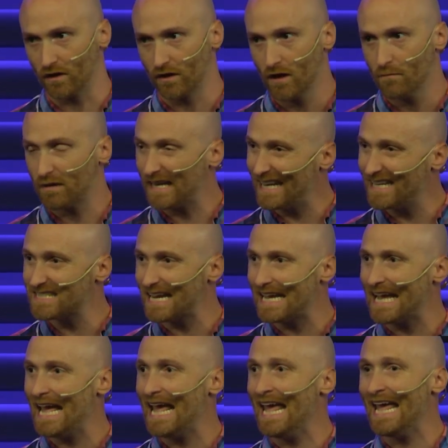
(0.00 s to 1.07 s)
but it is a
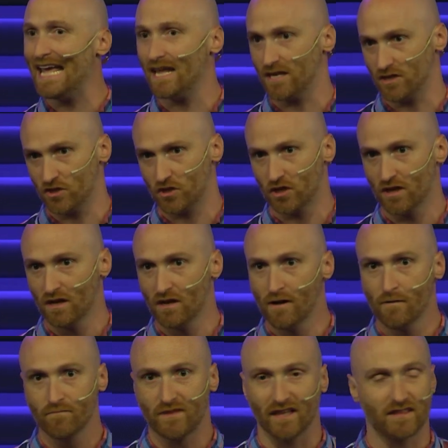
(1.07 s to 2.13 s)
hinge
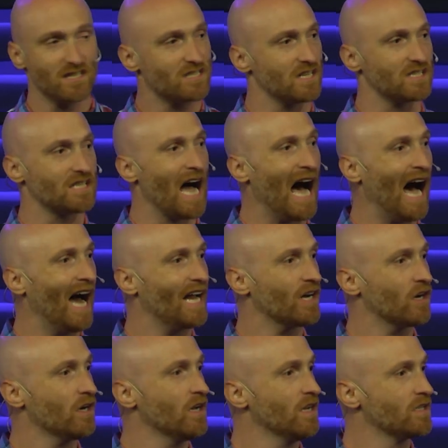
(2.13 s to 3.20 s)
that this
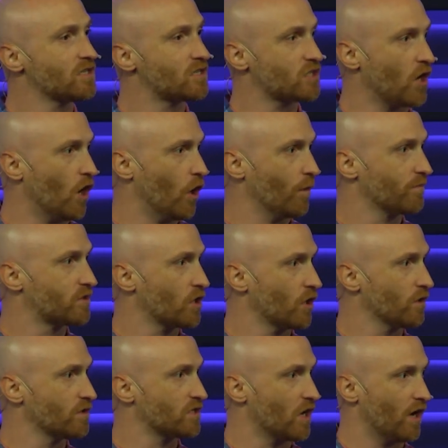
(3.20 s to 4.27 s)
entire psalm
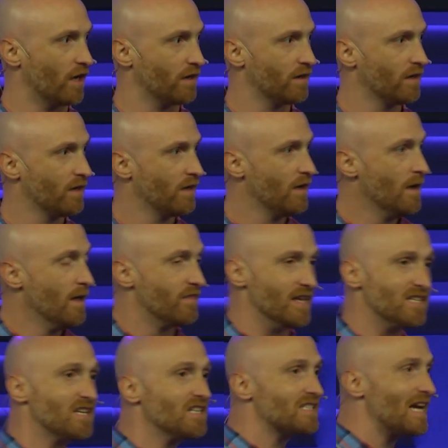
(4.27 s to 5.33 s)
turns on.
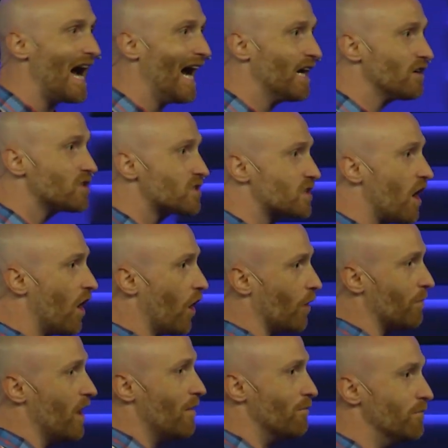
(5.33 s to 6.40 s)
This entire psalm
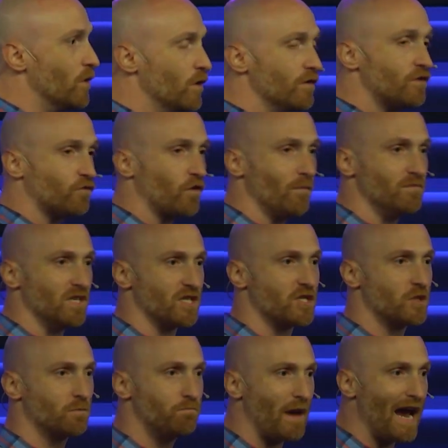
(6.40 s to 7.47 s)
moves from
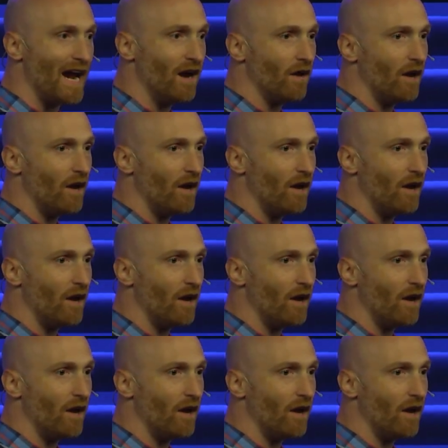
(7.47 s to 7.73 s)
despair